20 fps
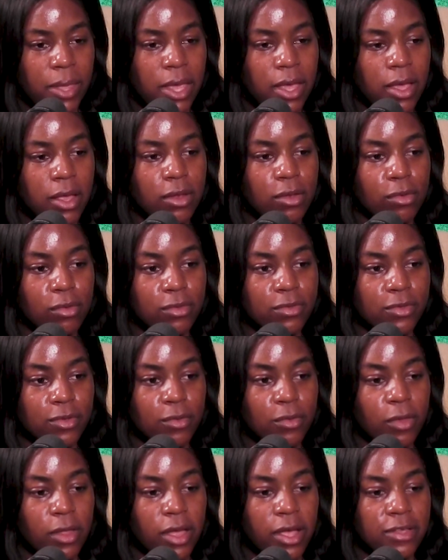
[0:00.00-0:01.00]
Being in law
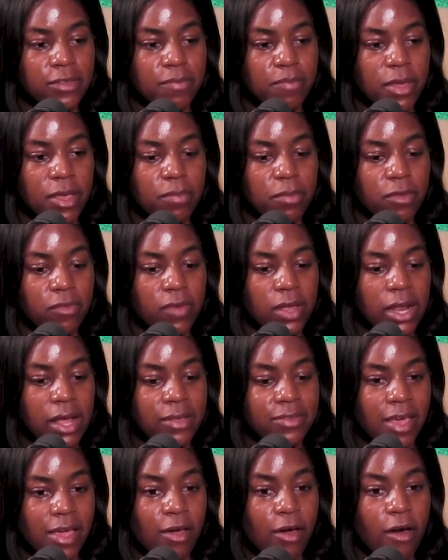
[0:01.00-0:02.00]
school has made me
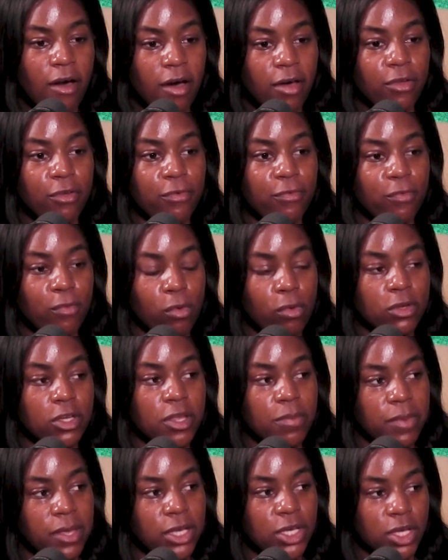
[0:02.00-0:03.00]
realize I can't afford
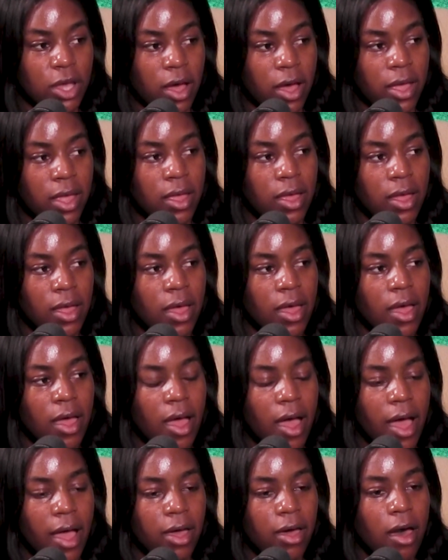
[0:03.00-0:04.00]
to be shy.
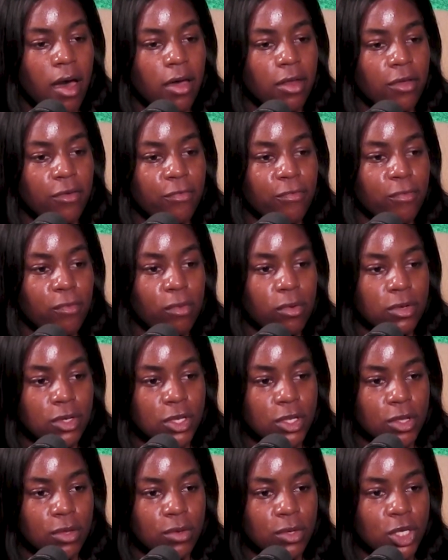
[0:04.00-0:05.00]
I can't
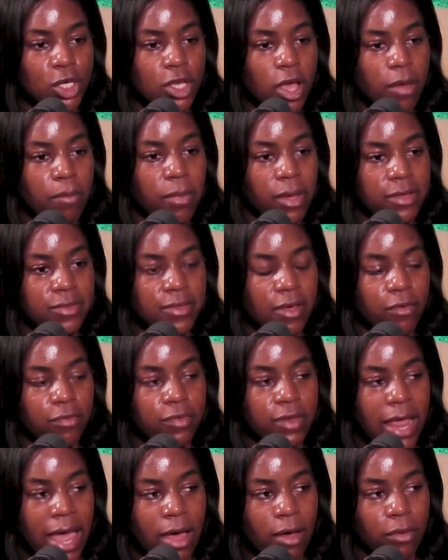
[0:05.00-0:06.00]
afford to shut
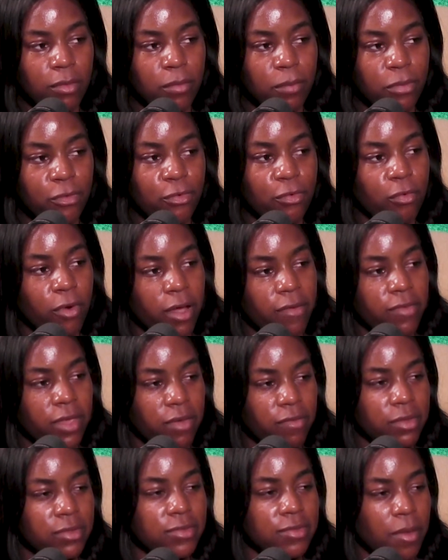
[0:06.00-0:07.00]
myself down before I've
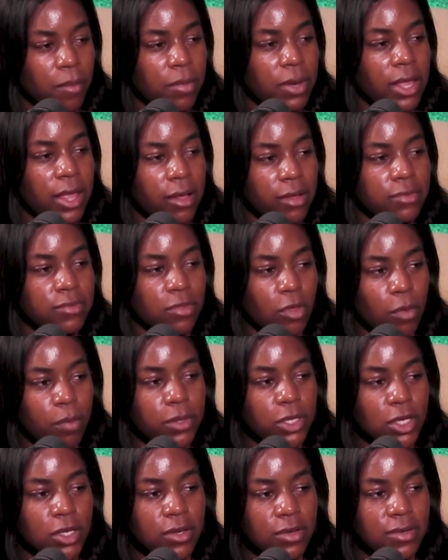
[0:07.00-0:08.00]
given somebody else the
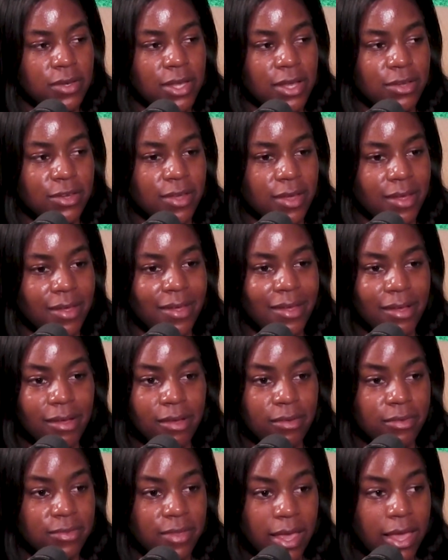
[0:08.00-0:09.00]
opportunity to
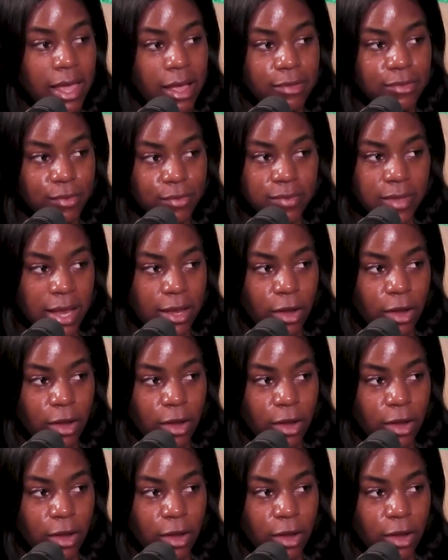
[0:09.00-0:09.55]
say yes or